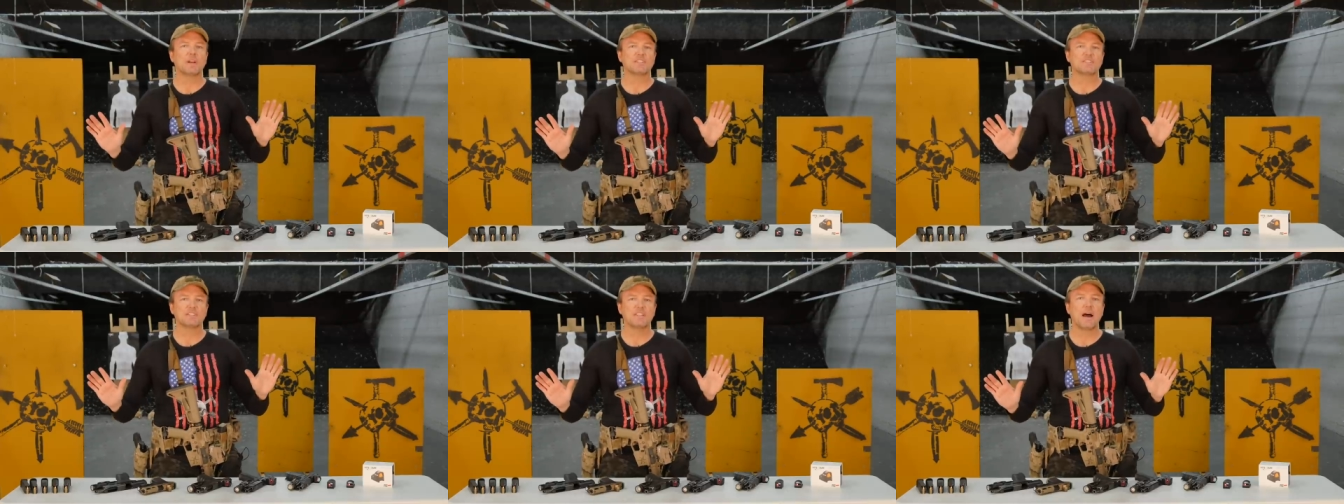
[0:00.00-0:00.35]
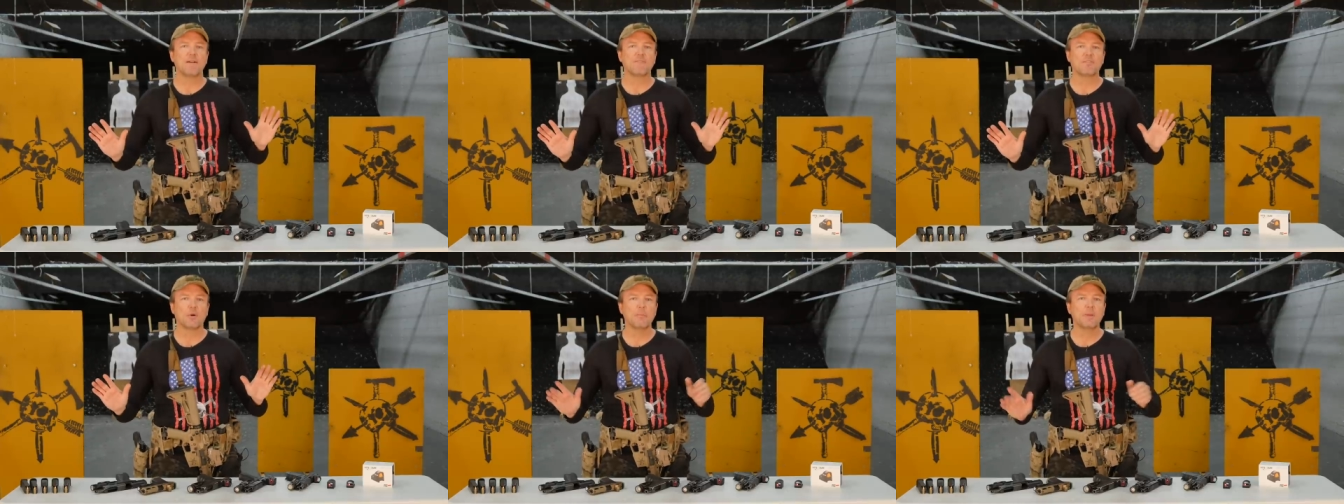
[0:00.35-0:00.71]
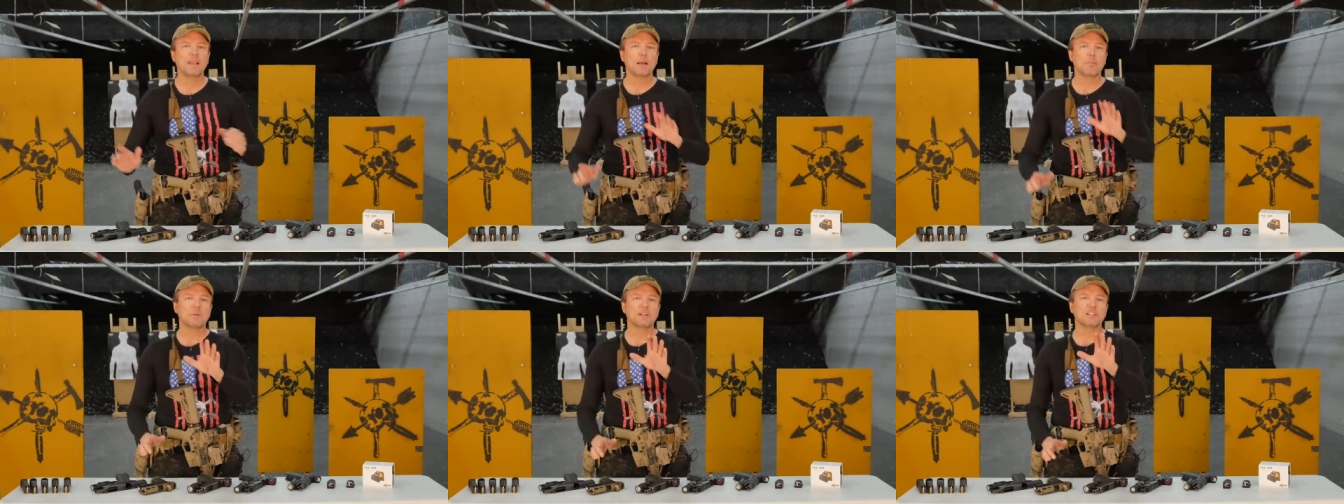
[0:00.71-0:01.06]
It's not for me.
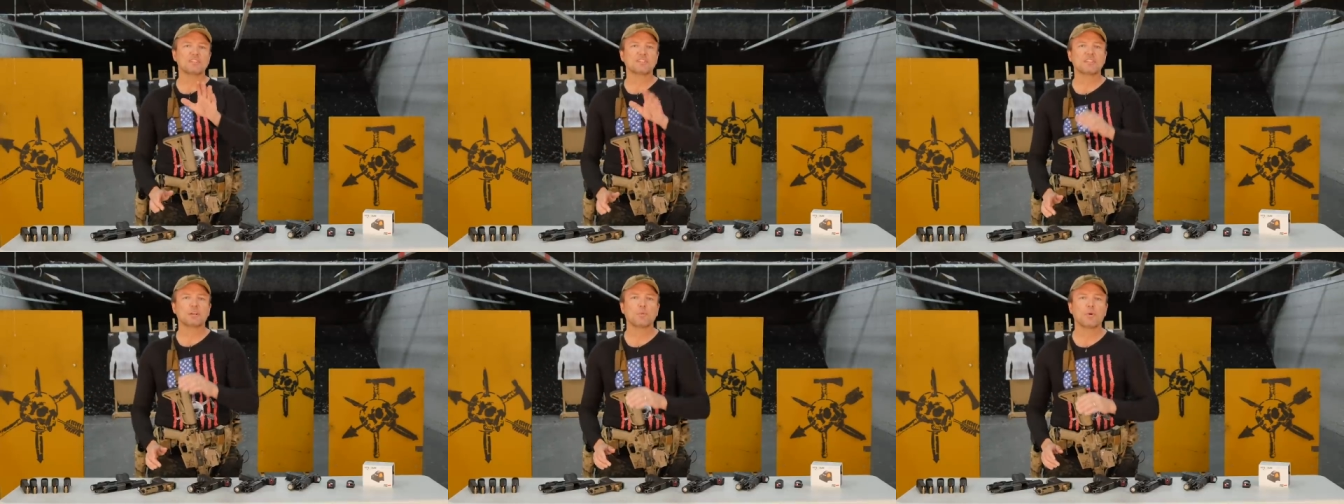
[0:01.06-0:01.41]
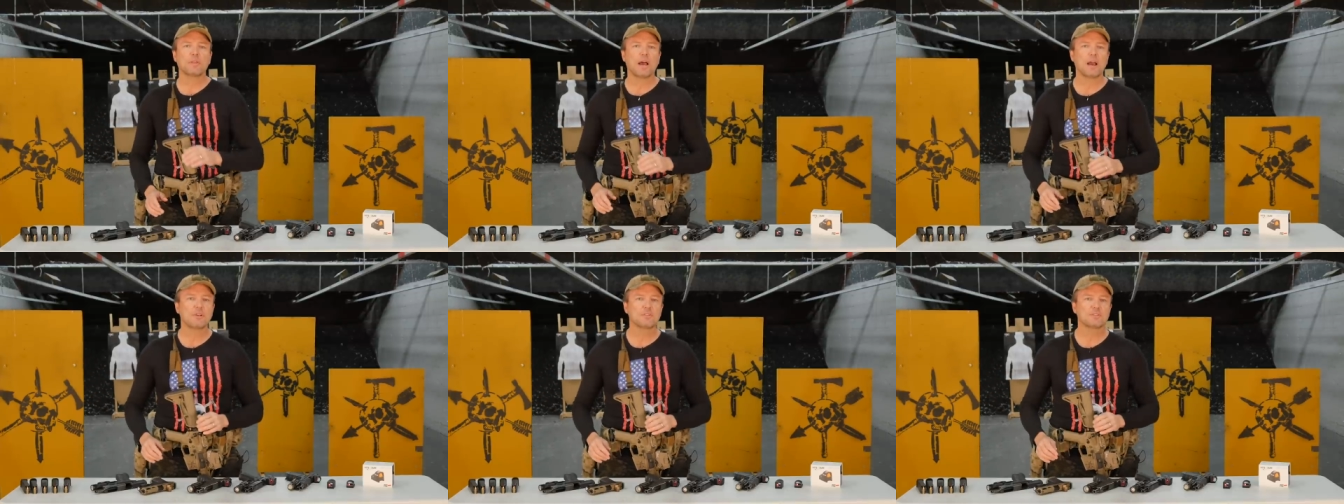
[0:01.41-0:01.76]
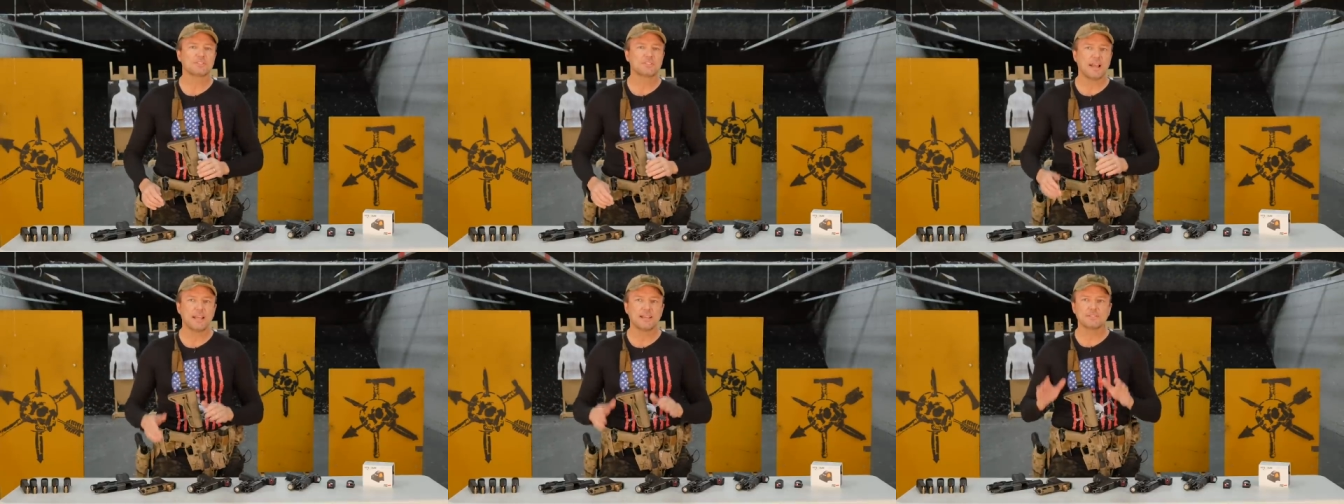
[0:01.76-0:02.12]
I'm going to stick with iron
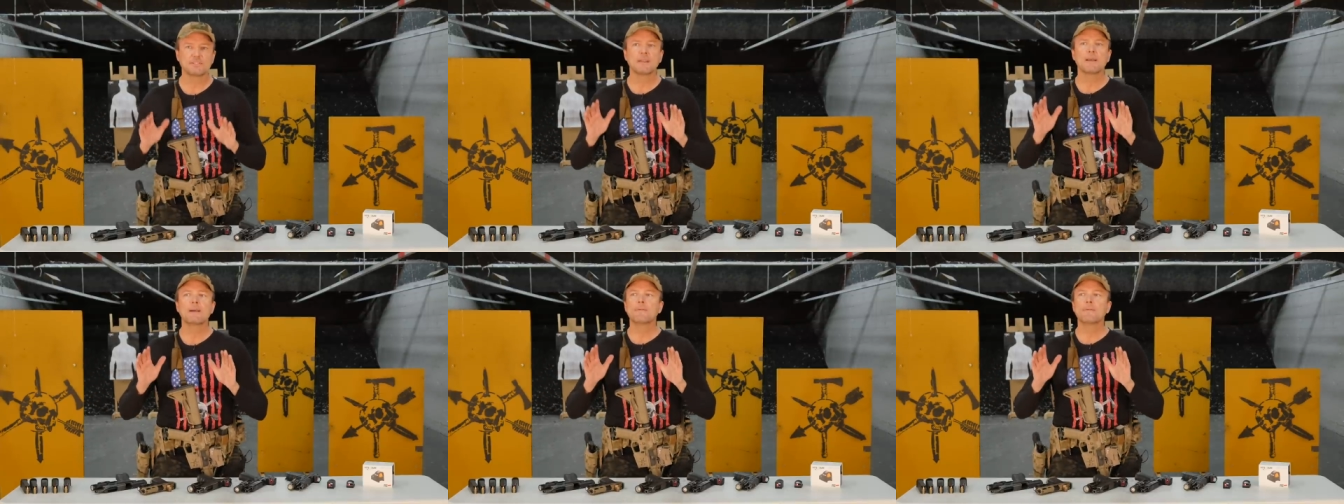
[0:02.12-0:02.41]
sight."